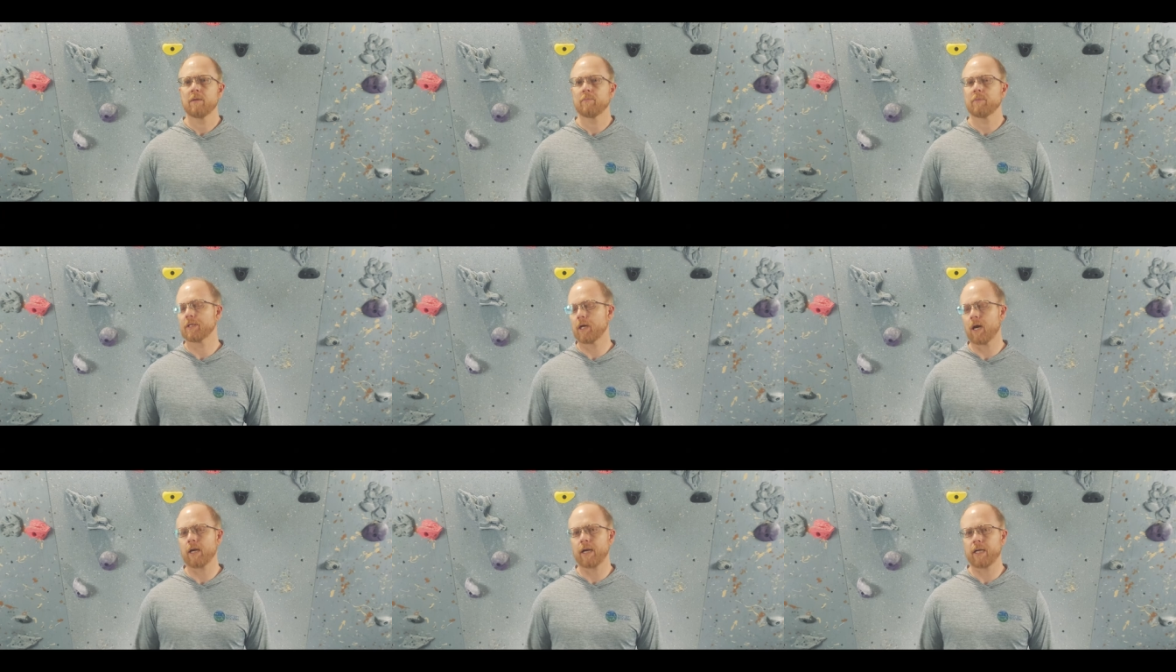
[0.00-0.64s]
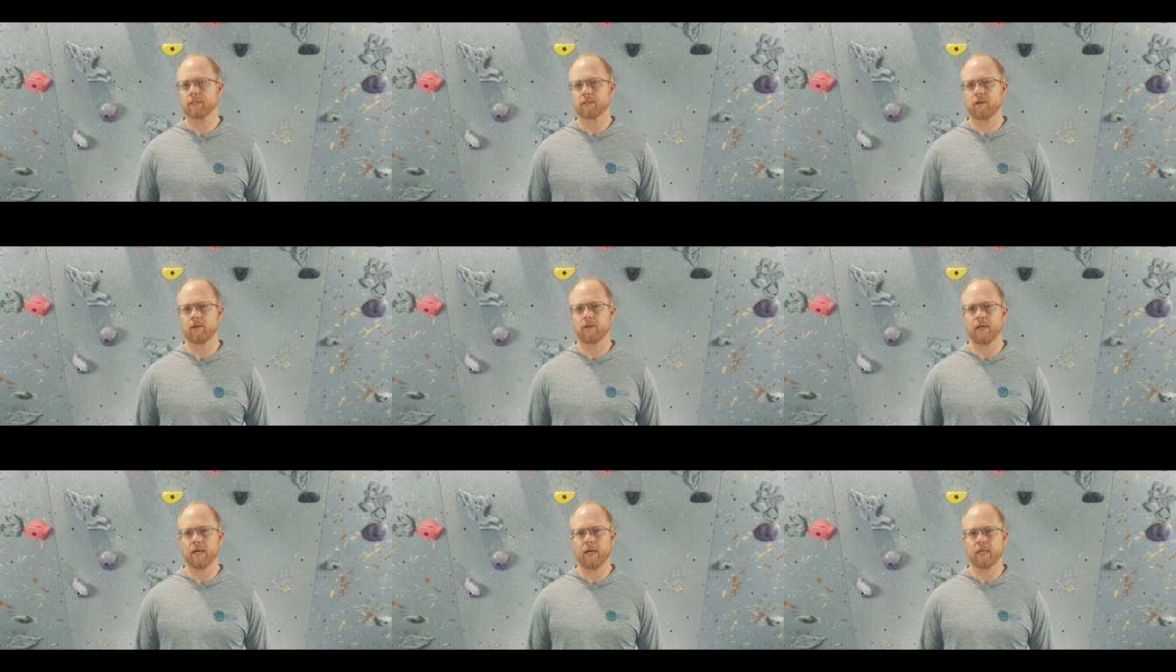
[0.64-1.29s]
but not as
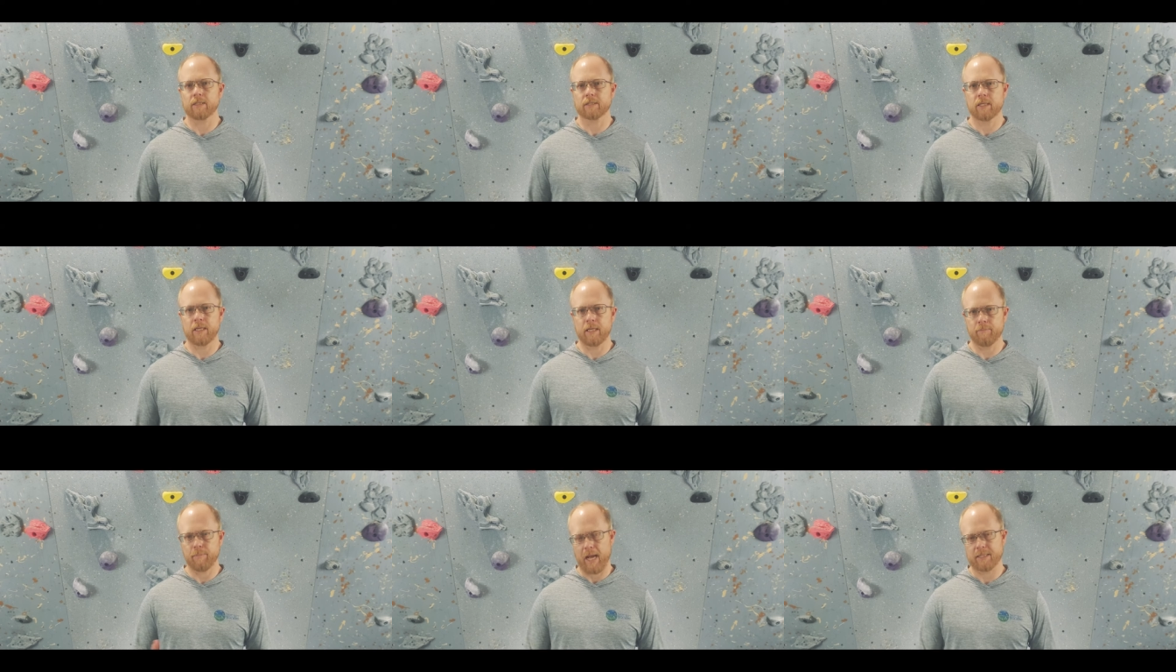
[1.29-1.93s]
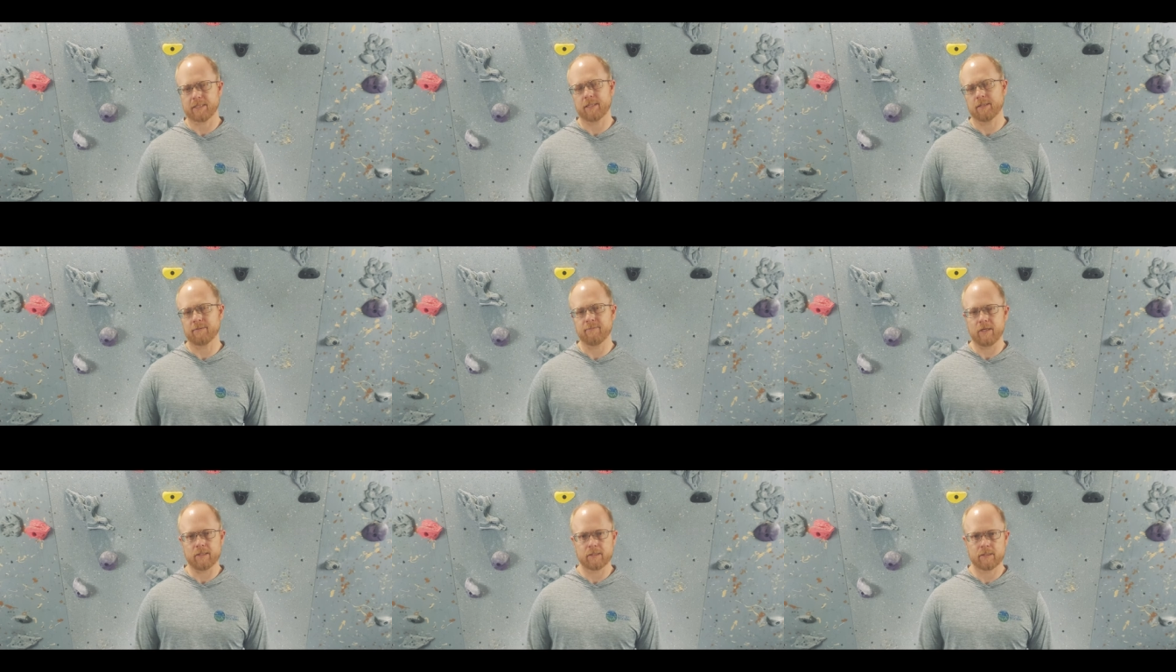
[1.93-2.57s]
hard as a basket
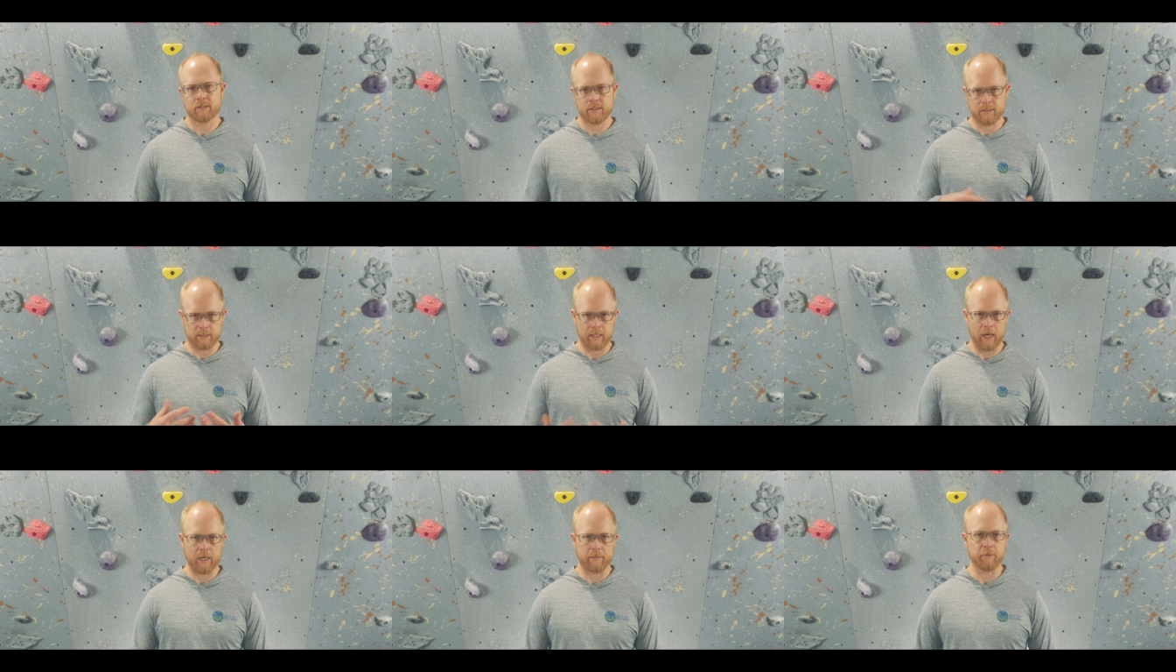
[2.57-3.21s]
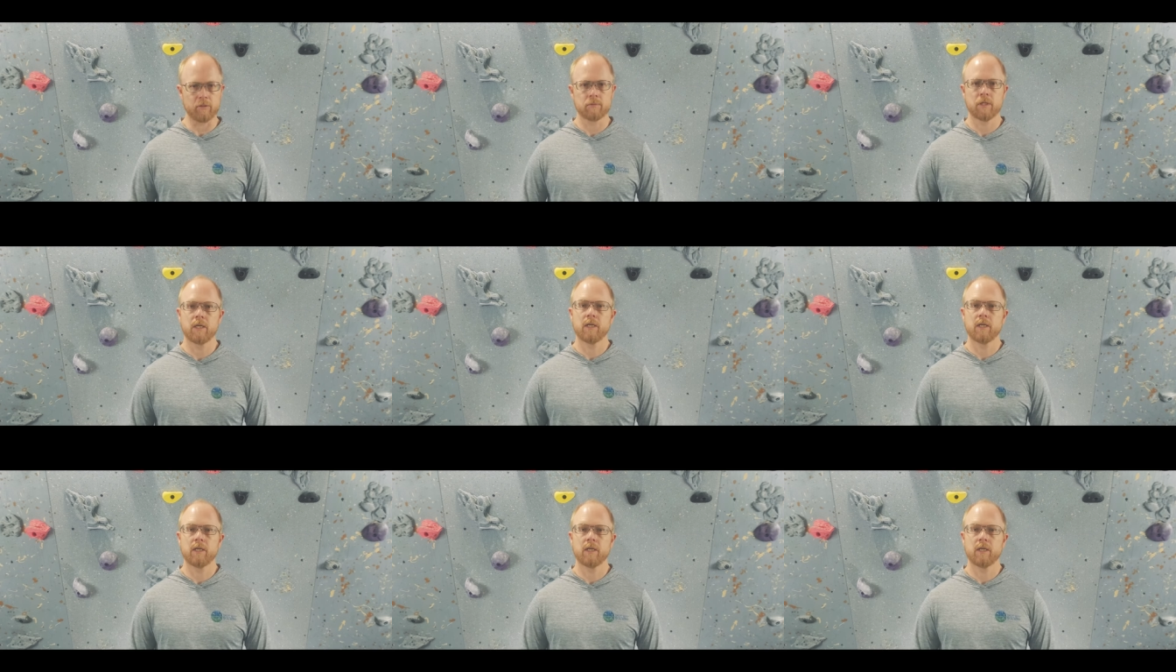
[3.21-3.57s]
device in guide mode.